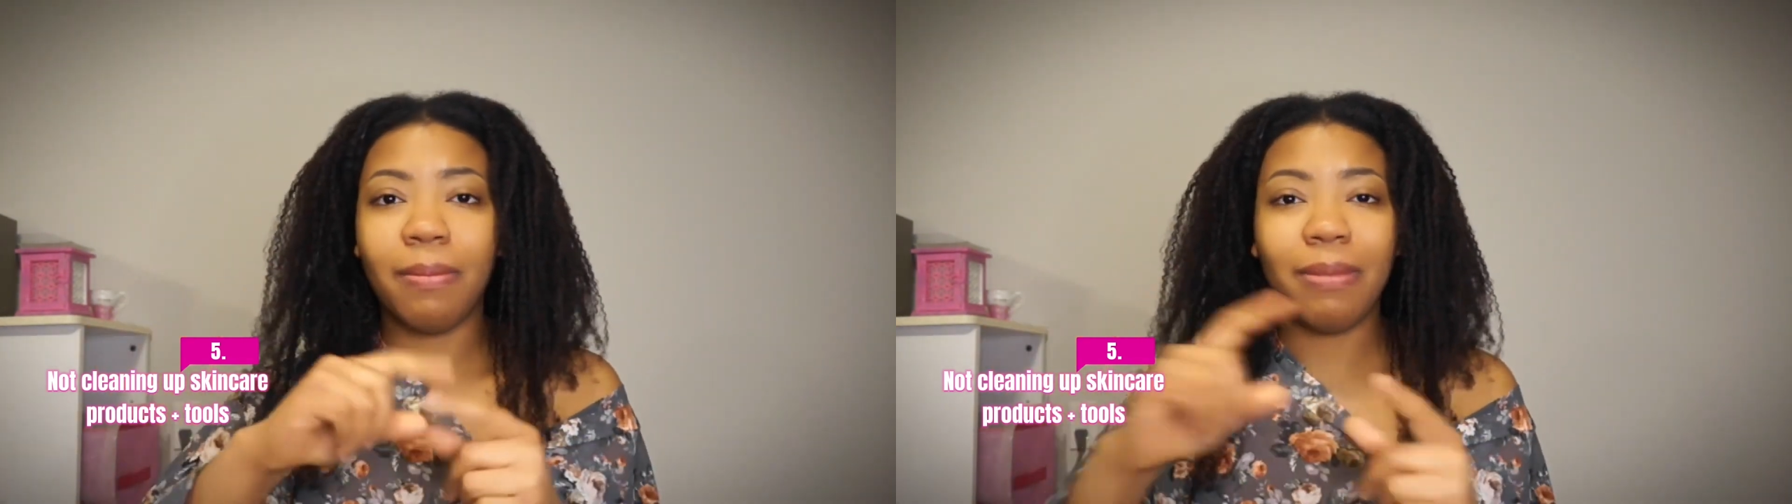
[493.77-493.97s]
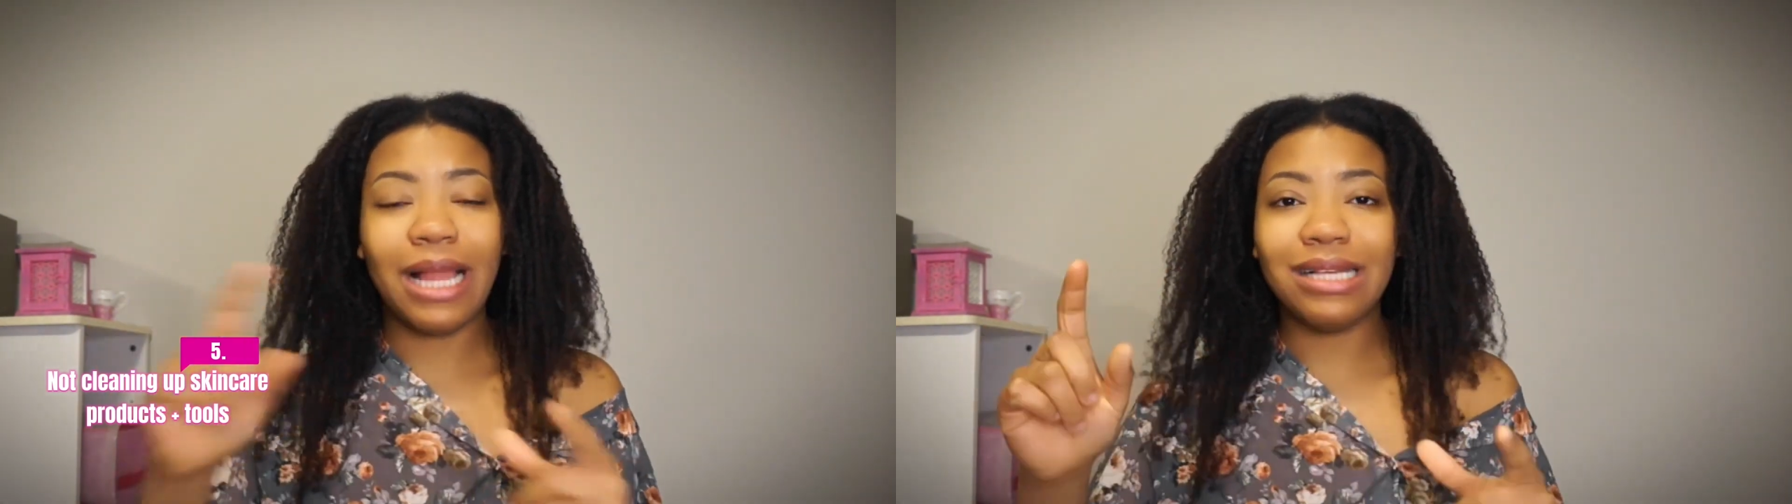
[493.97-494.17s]

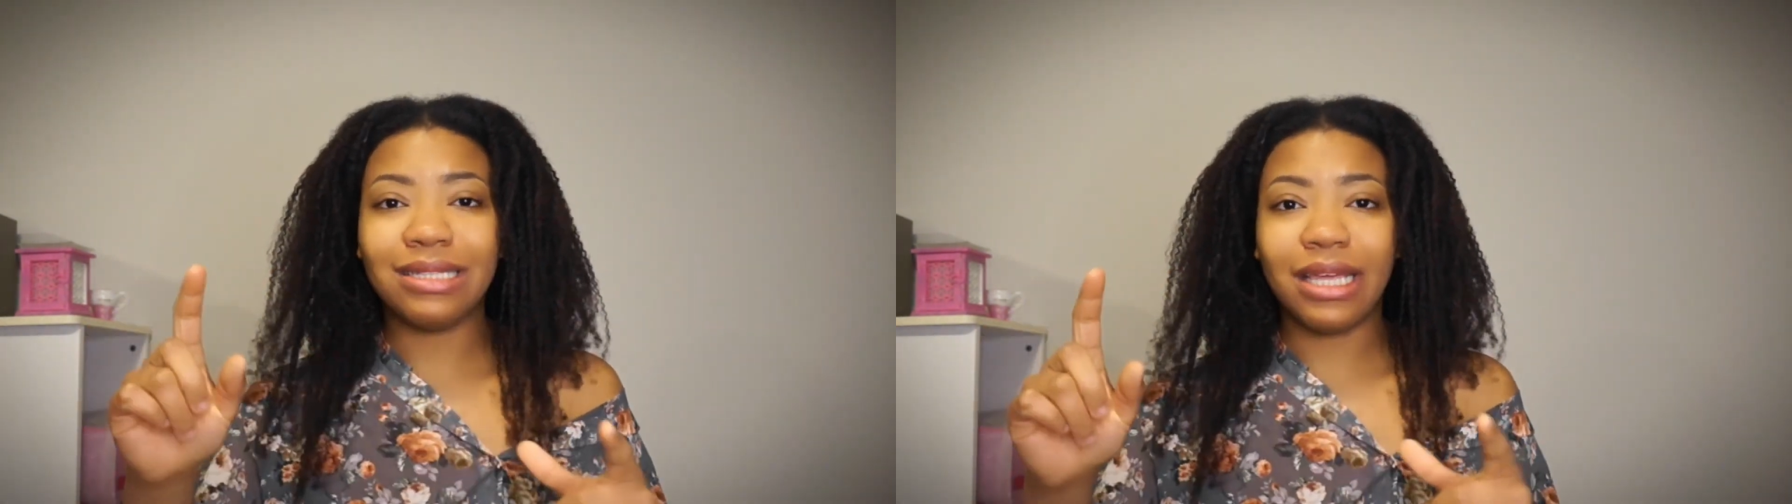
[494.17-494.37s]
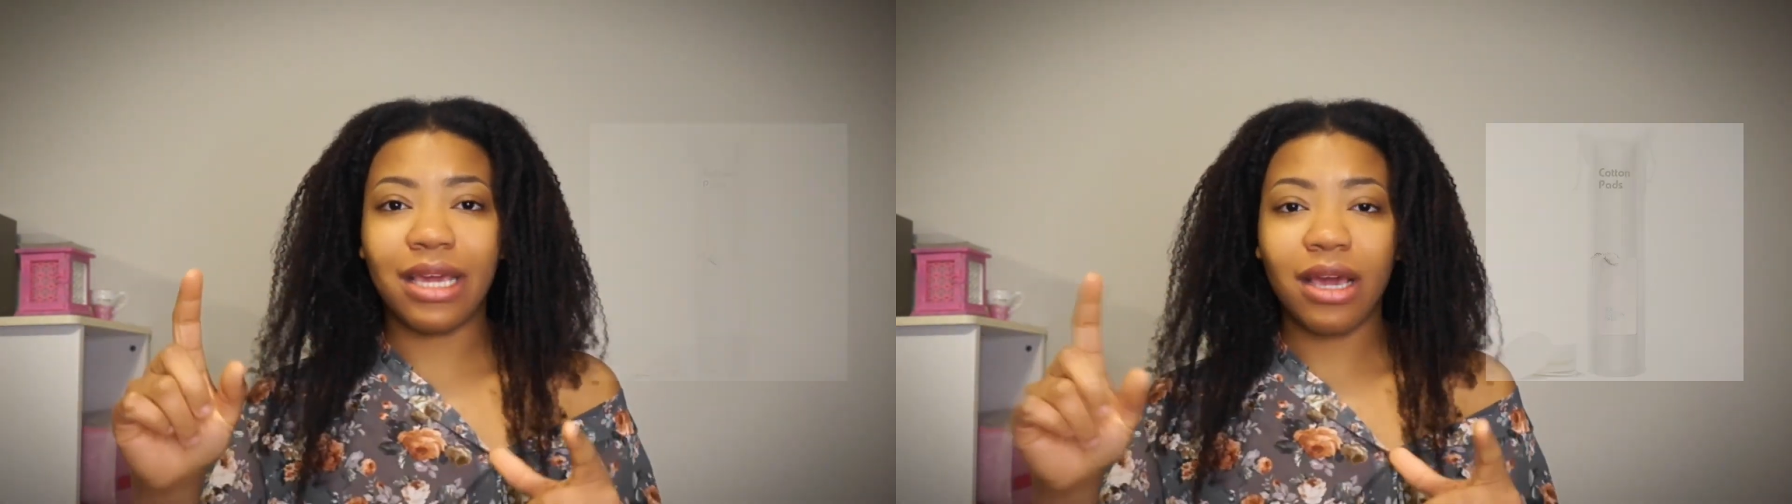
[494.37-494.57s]

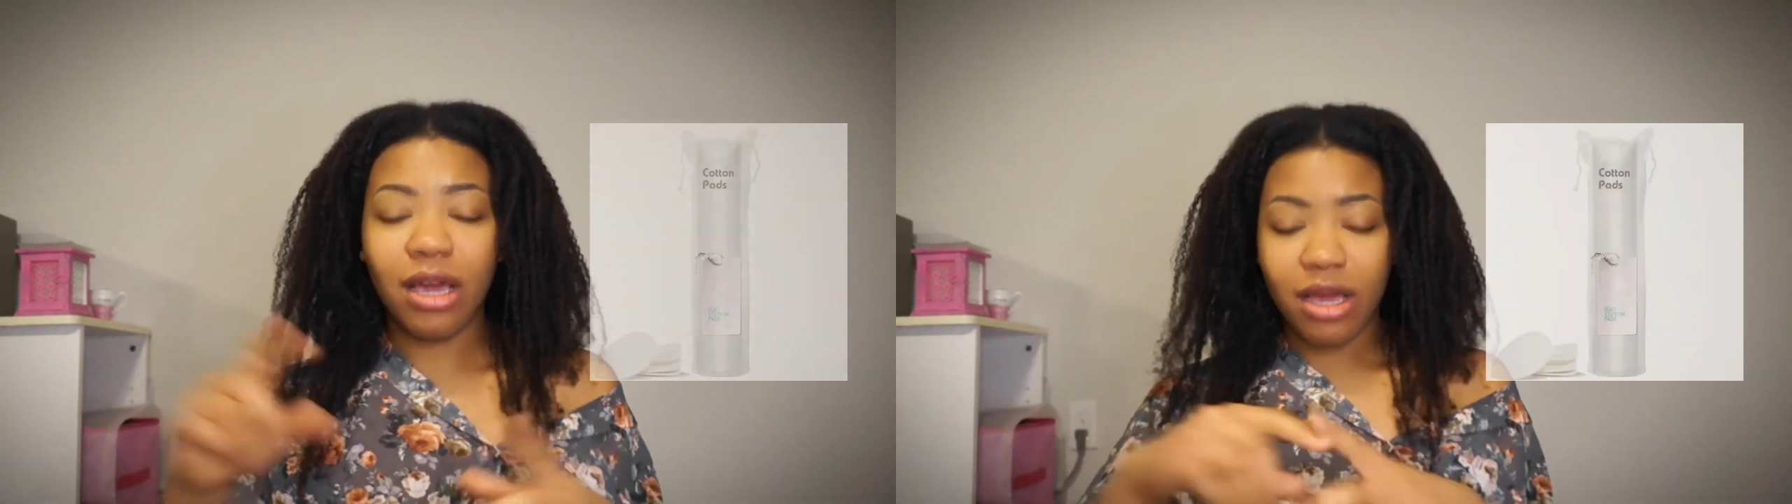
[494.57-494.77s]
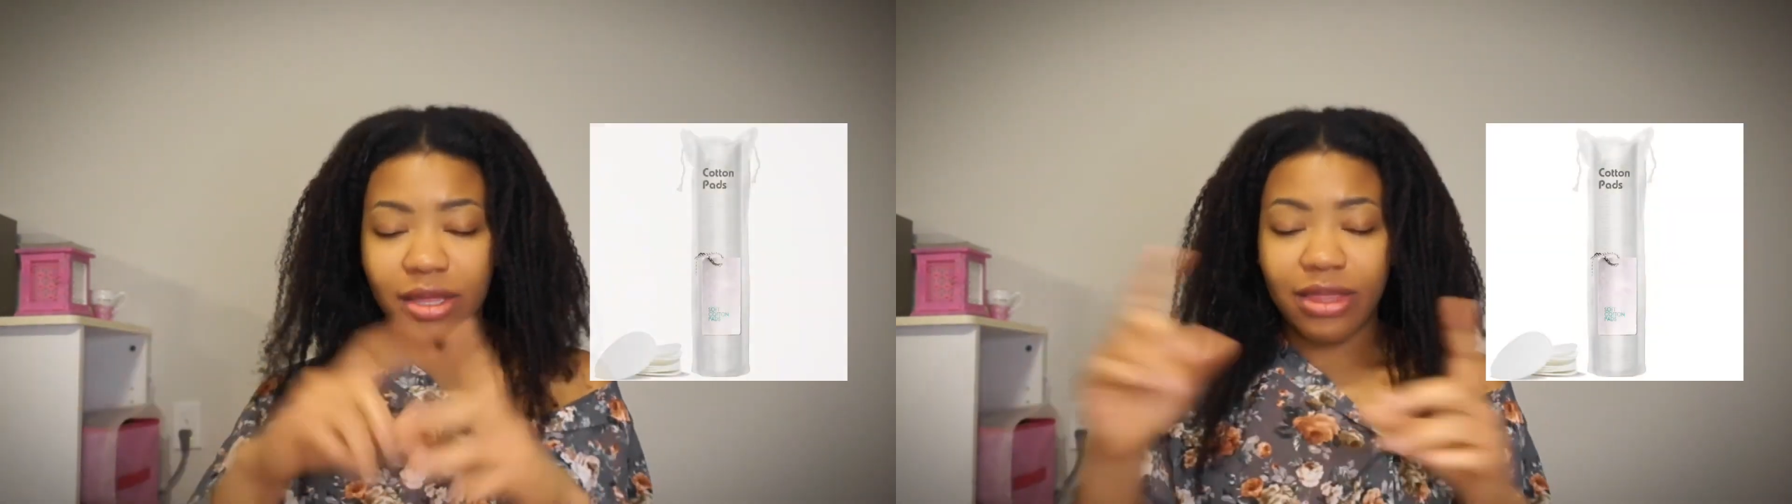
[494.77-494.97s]
plastic
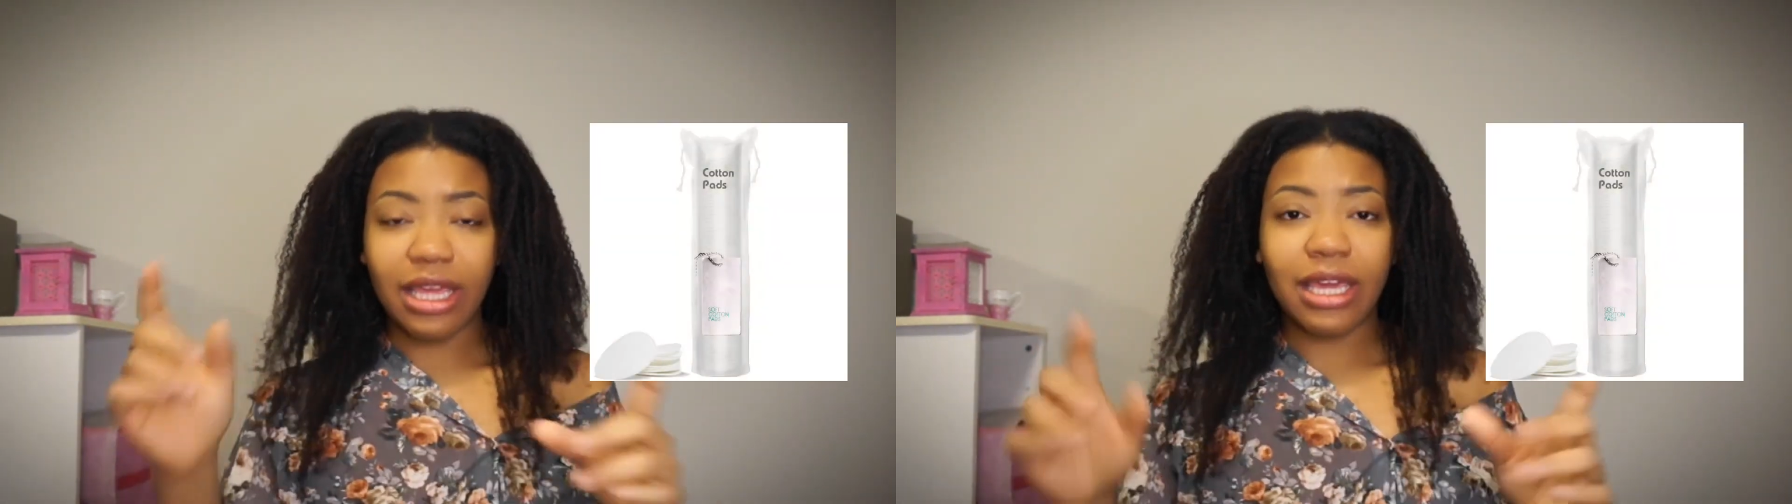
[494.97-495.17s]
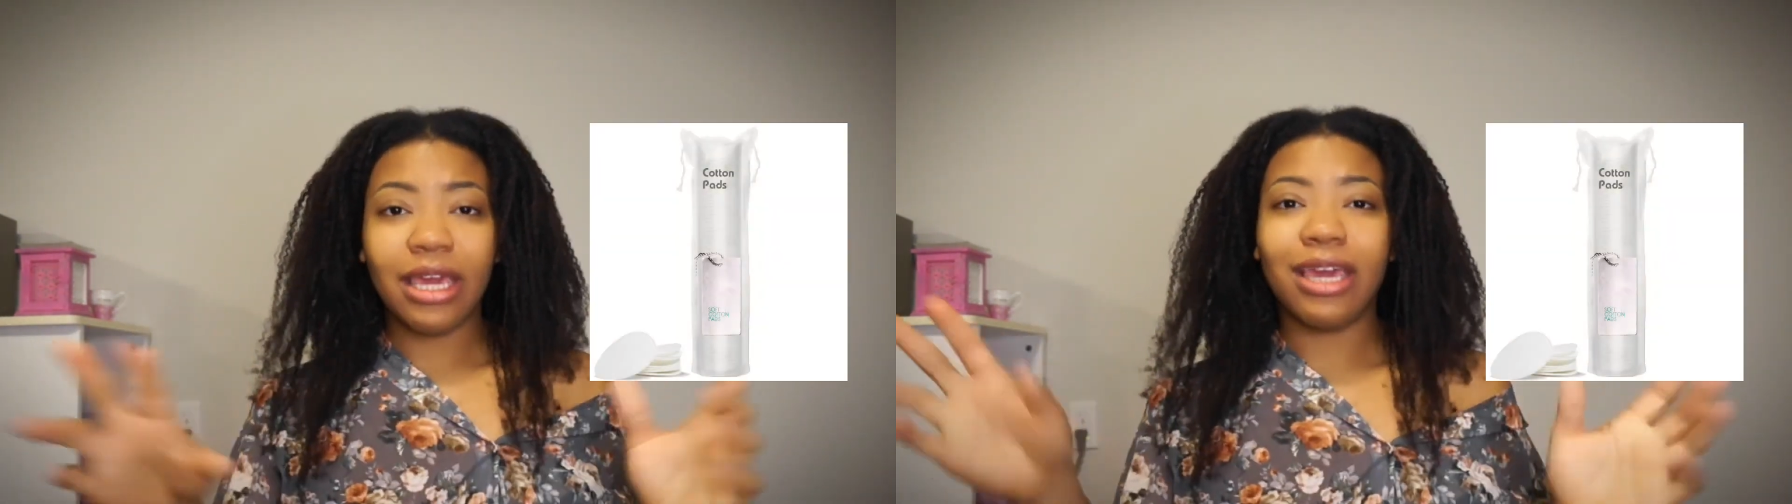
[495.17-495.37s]

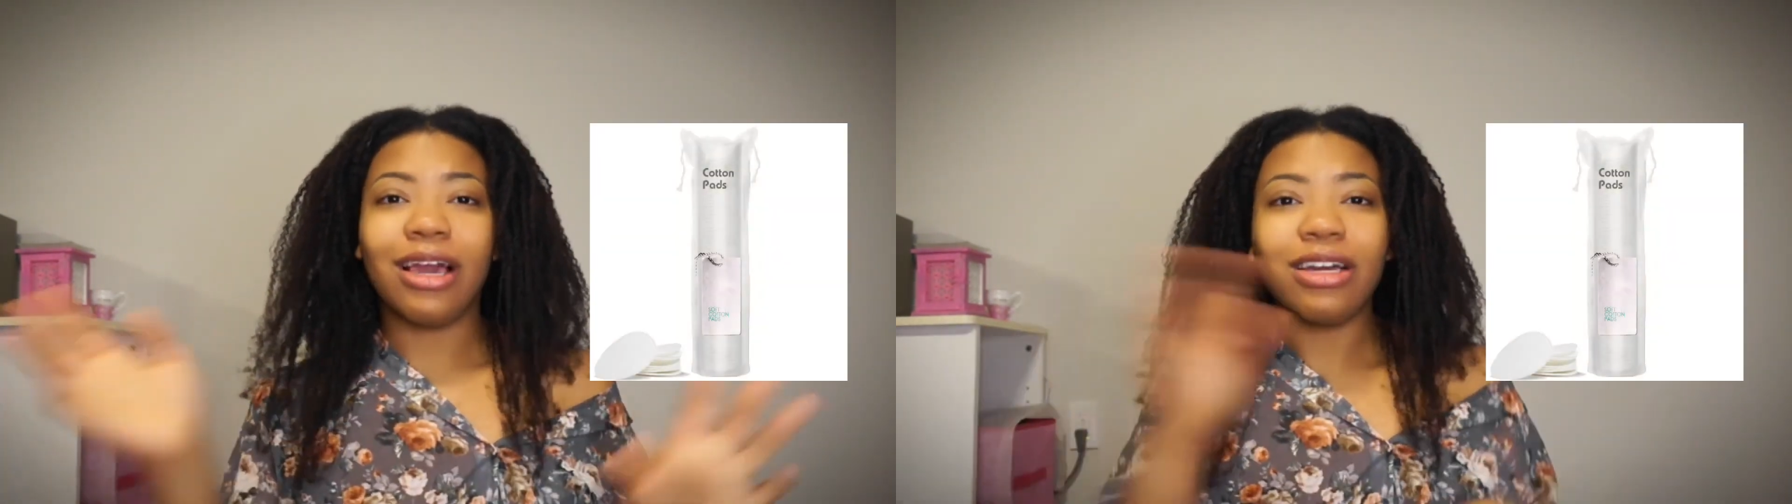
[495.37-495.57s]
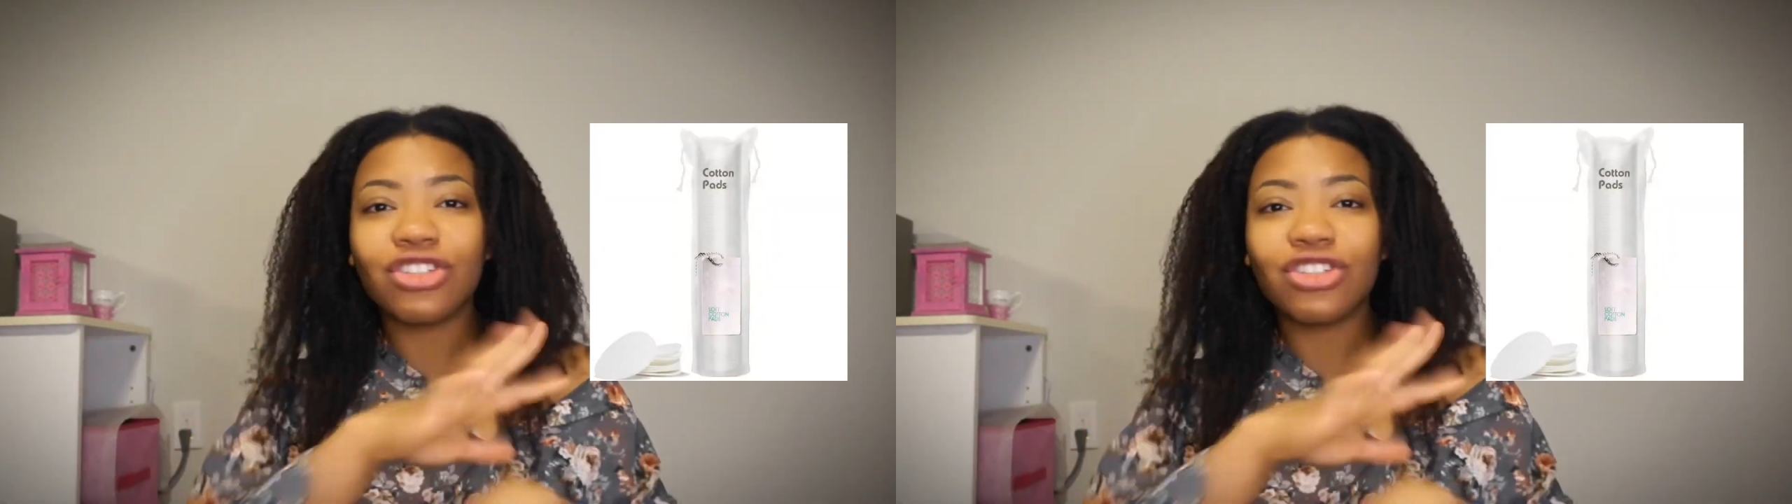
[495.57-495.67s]
thingy,